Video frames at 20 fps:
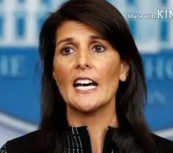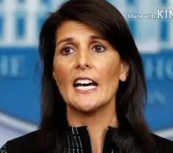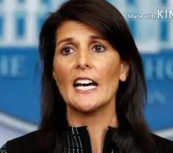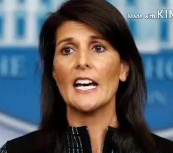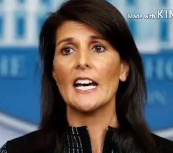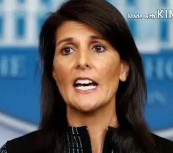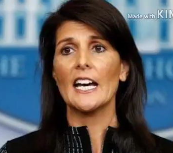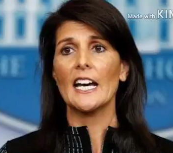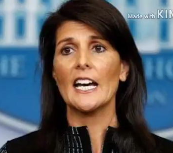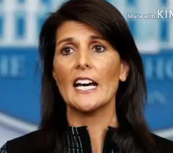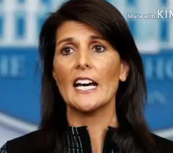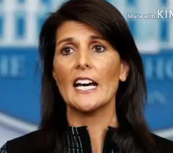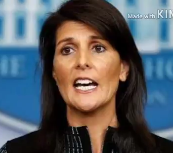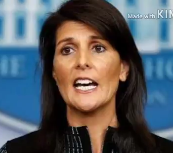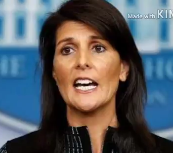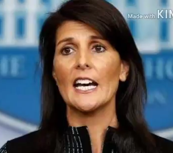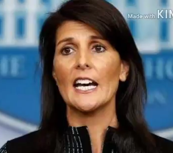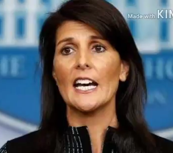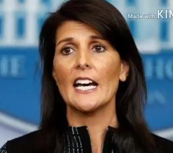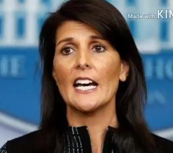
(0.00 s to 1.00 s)

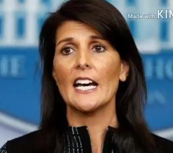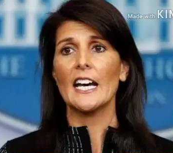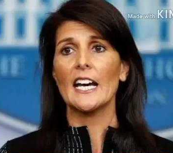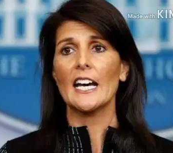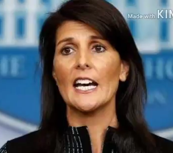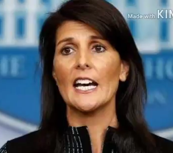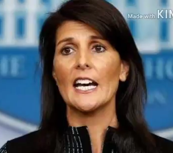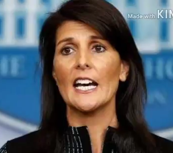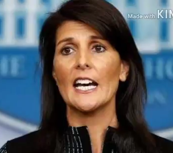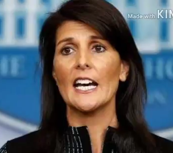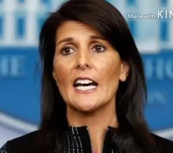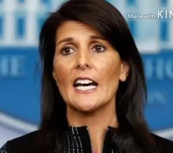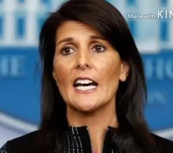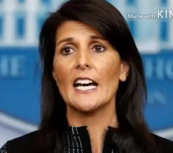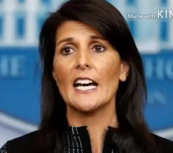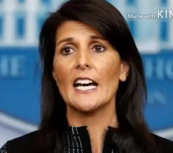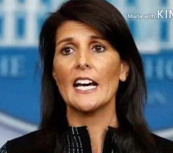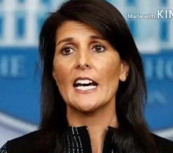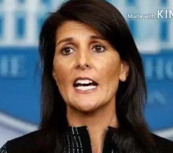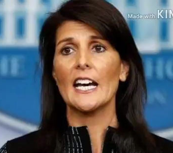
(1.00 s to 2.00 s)

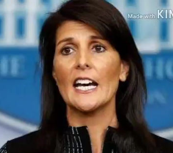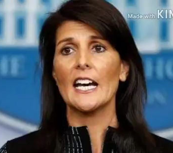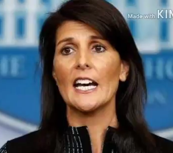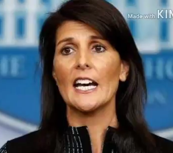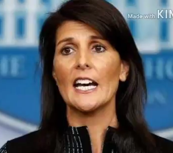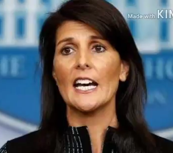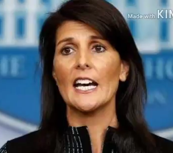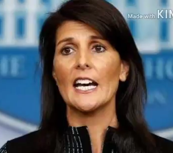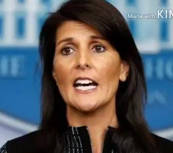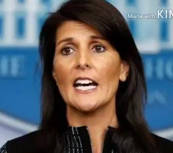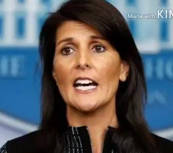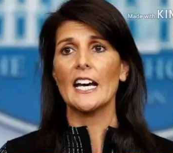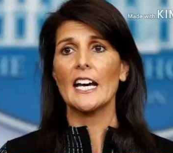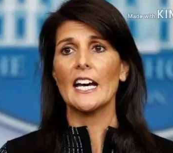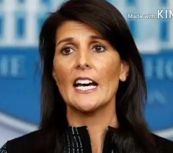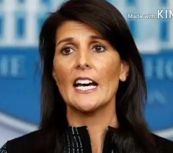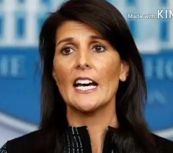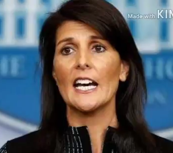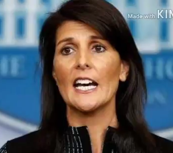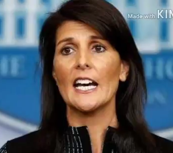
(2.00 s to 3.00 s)

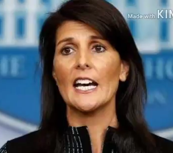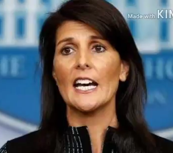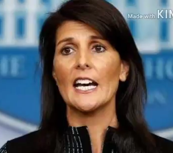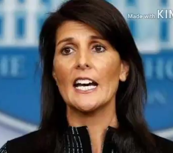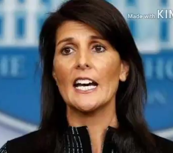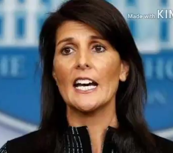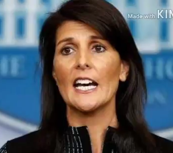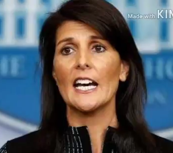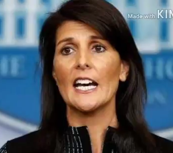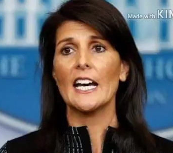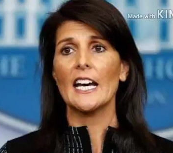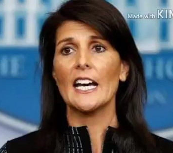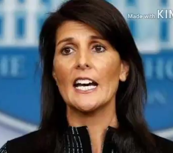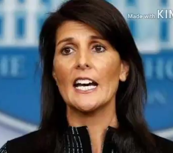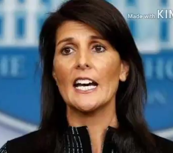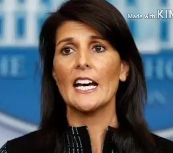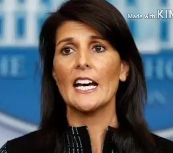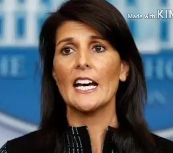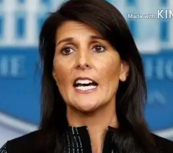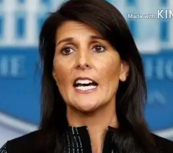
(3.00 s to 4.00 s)

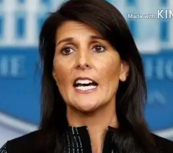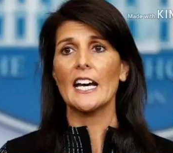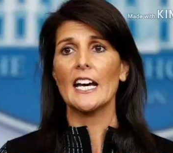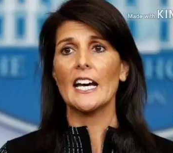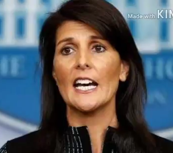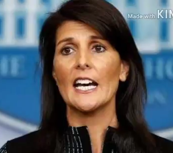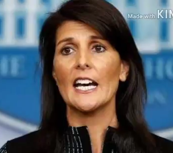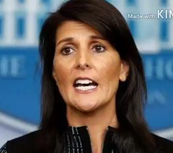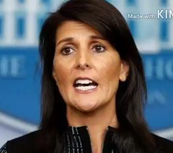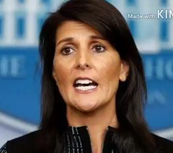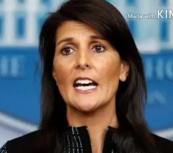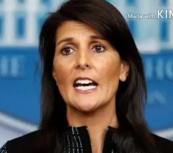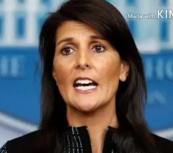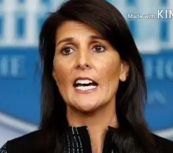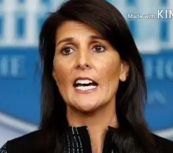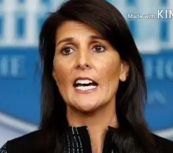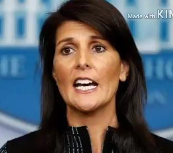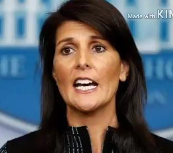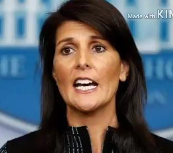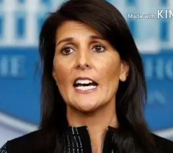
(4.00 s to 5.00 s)

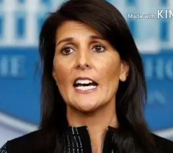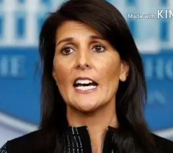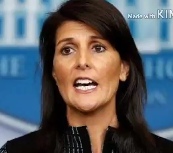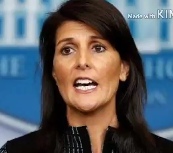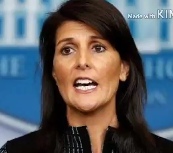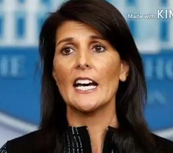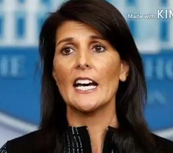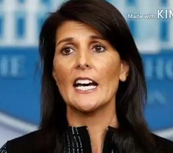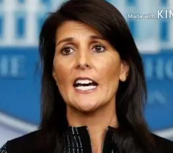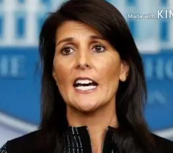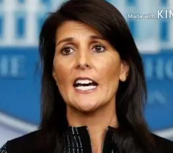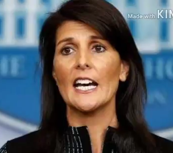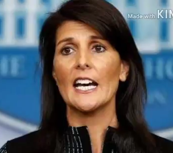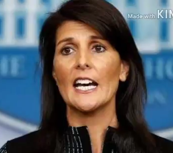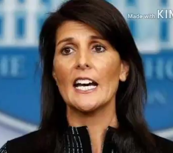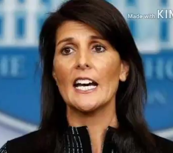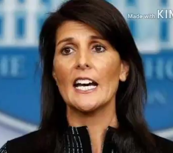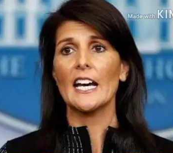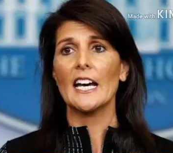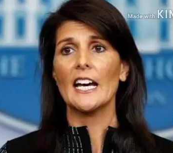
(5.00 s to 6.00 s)

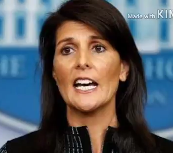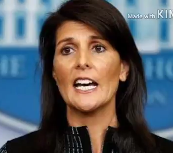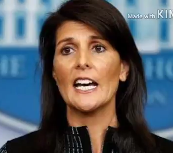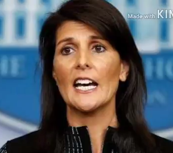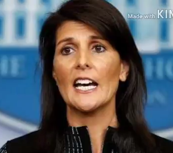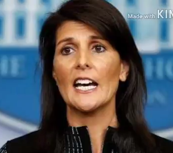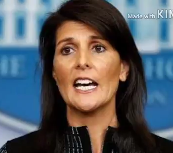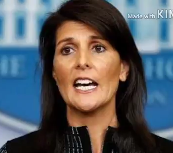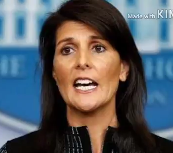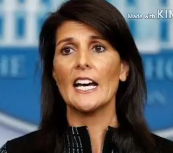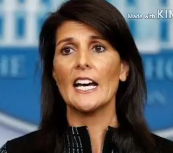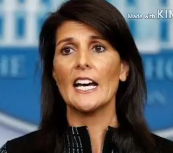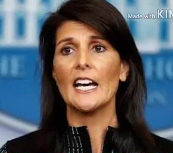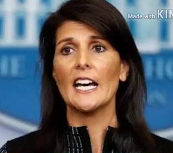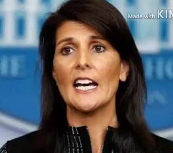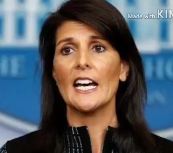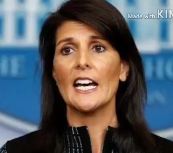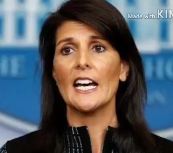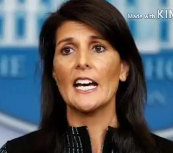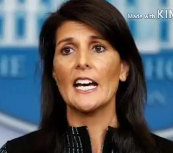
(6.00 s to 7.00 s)

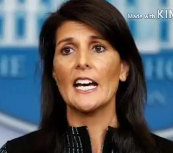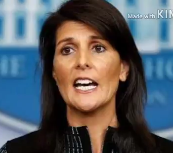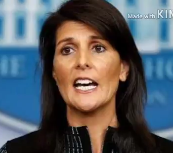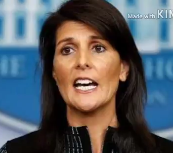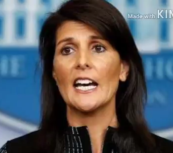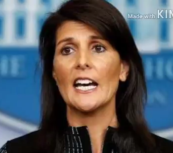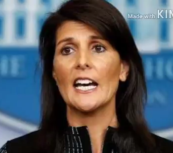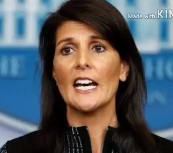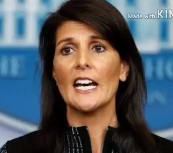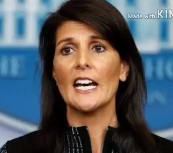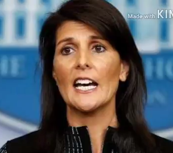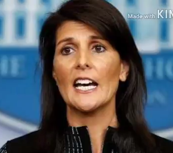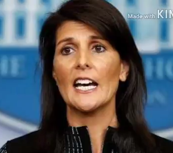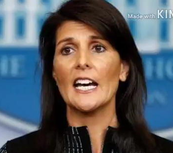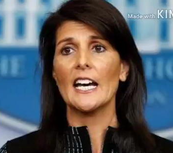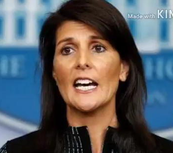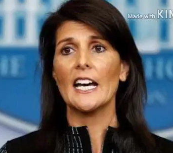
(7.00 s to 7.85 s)
This is a still picture; no speech is visible.